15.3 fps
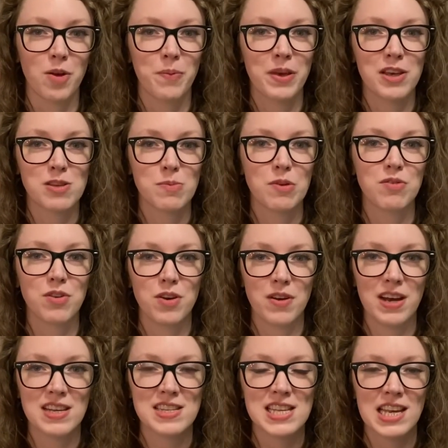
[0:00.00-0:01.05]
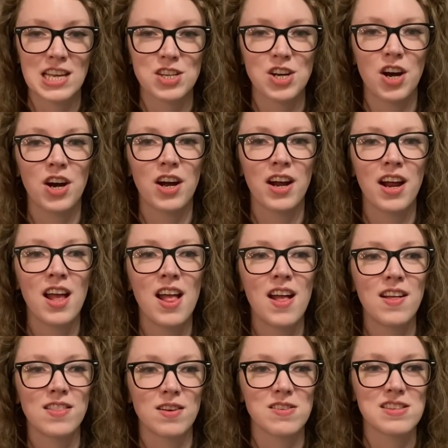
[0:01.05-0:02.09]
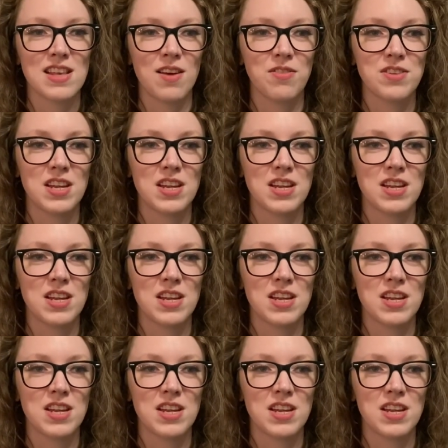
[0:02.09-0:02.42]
because Mafuyu has a guitar that was left to